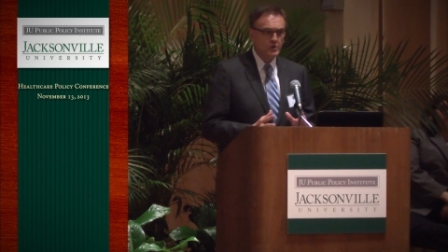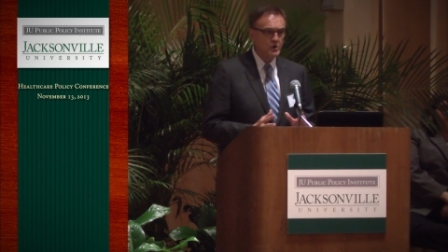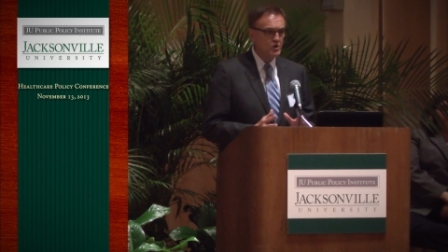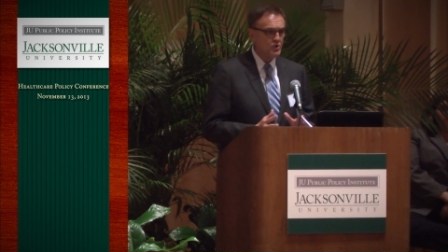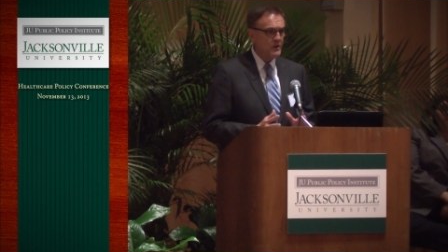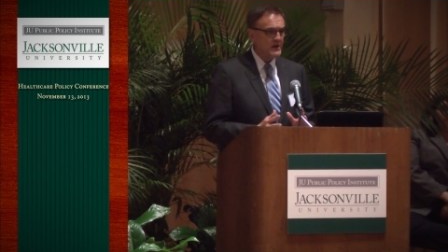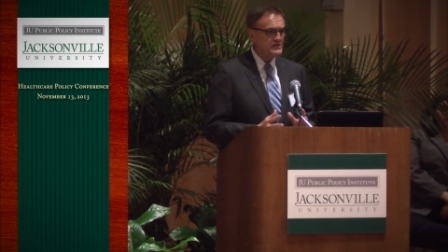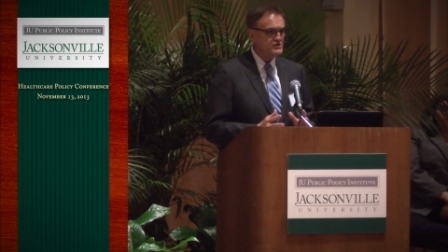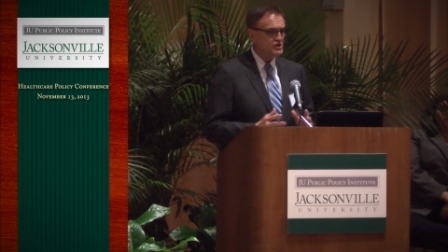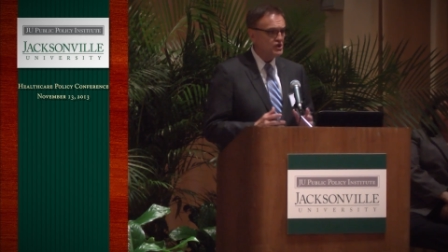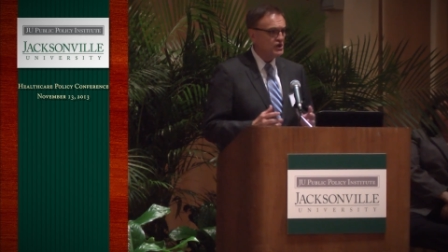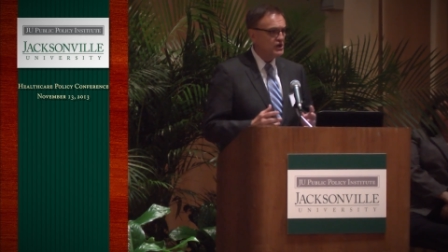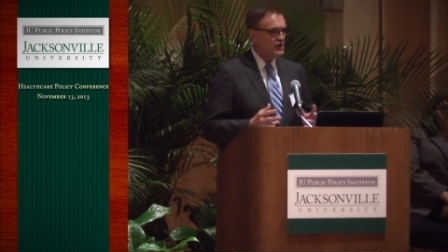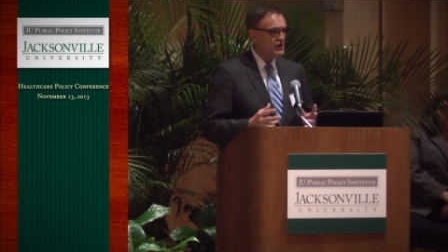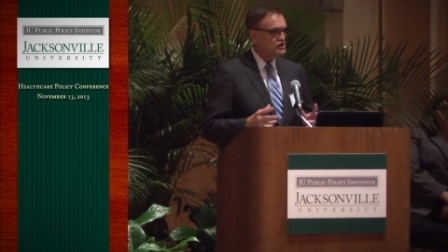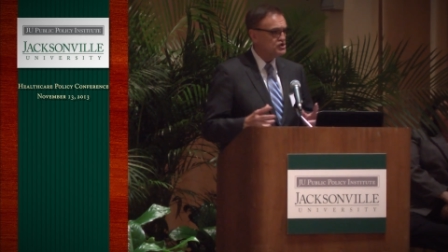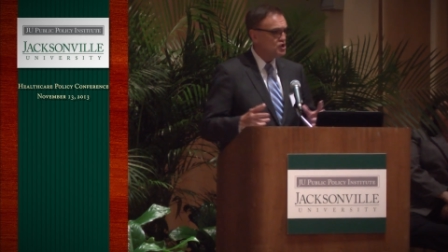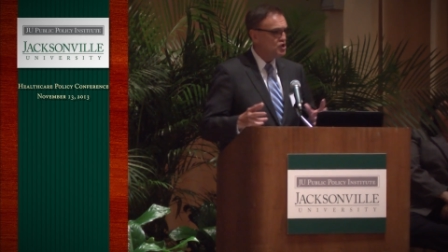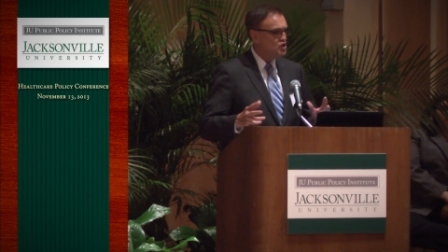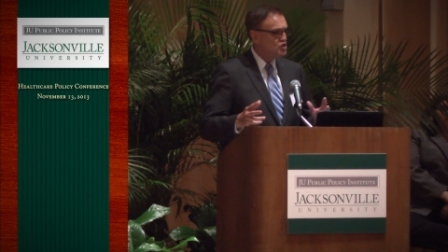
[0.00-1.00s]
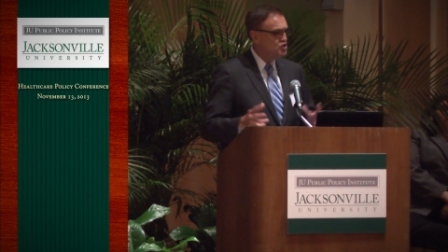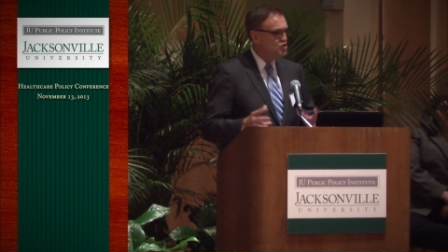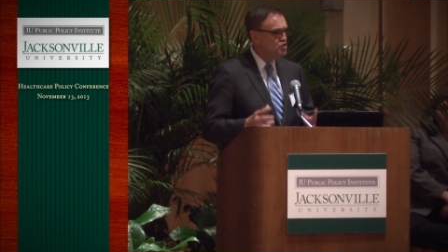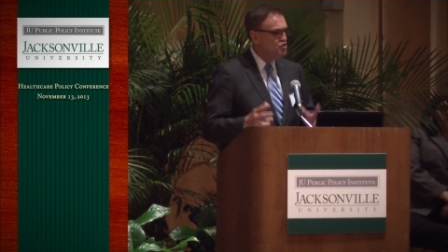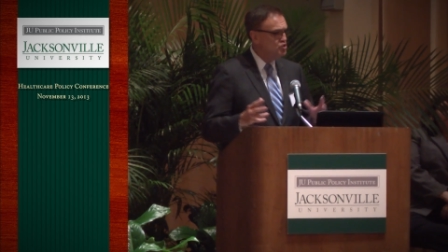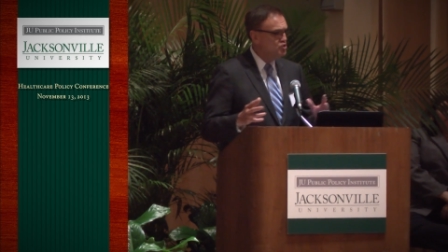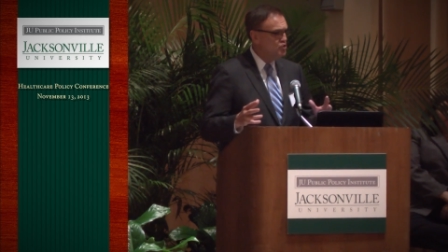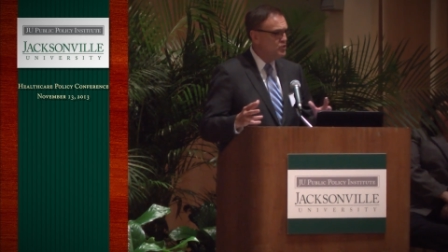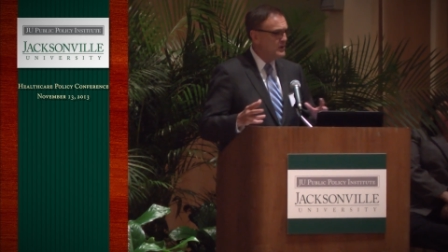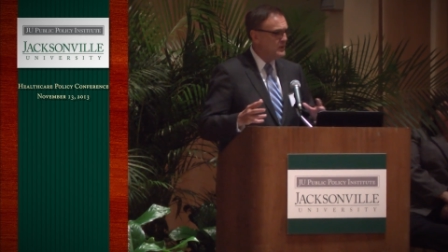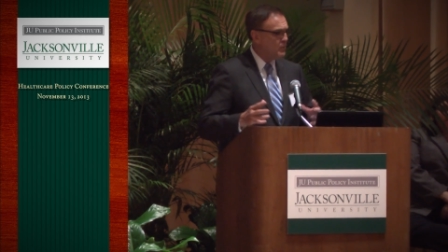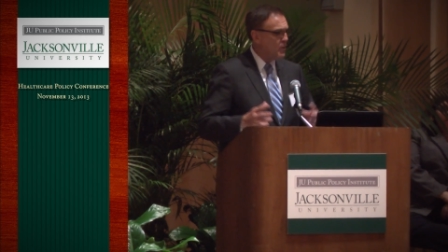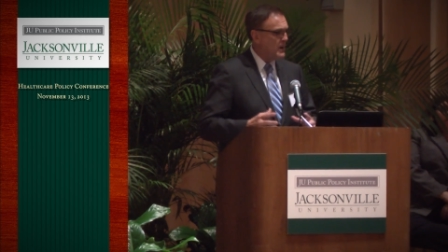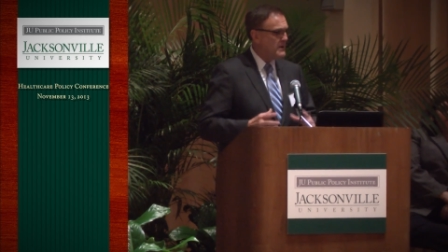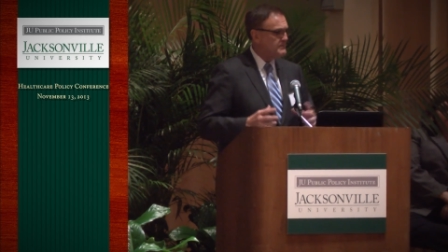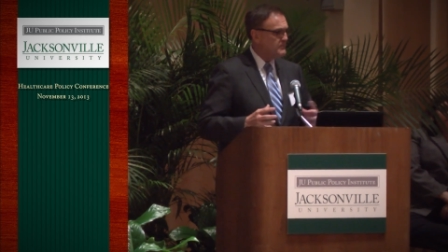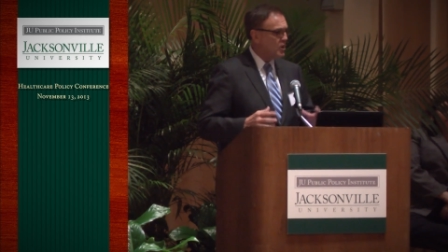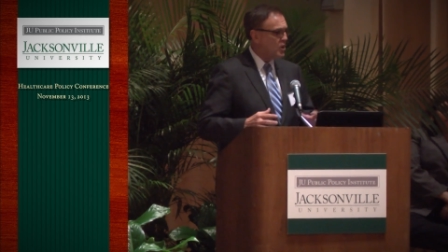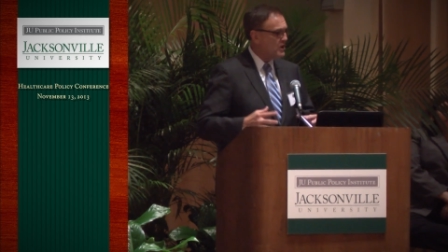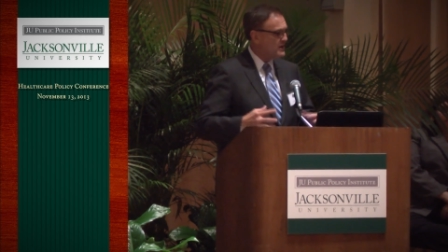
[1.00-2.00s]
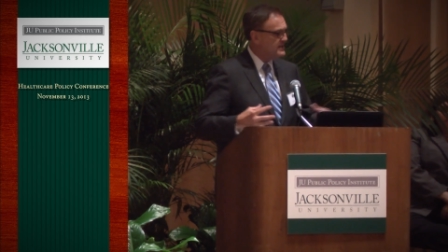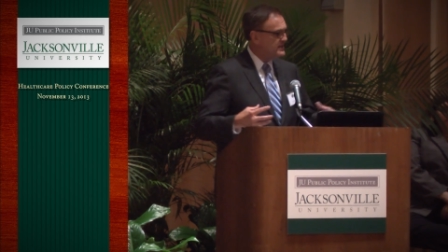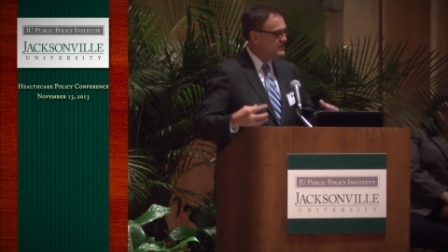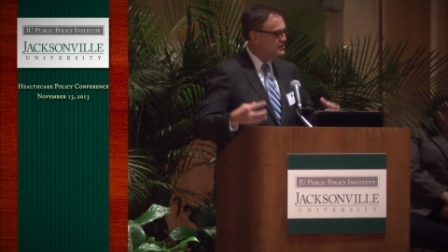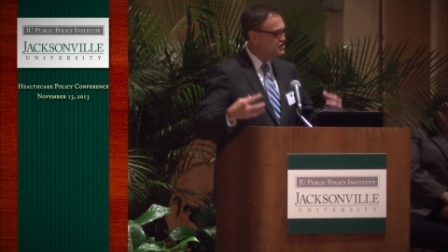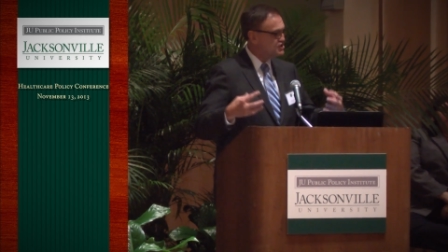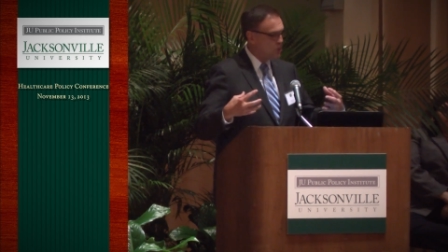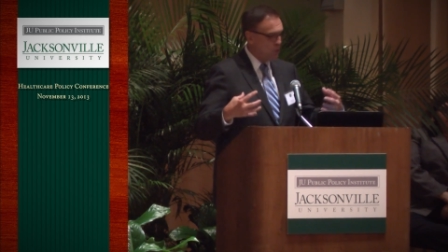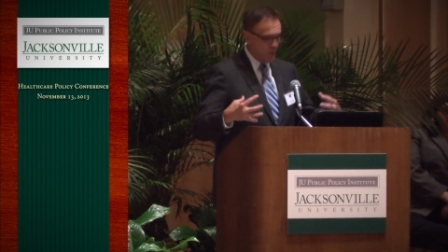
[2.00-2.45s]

real question is who and what market is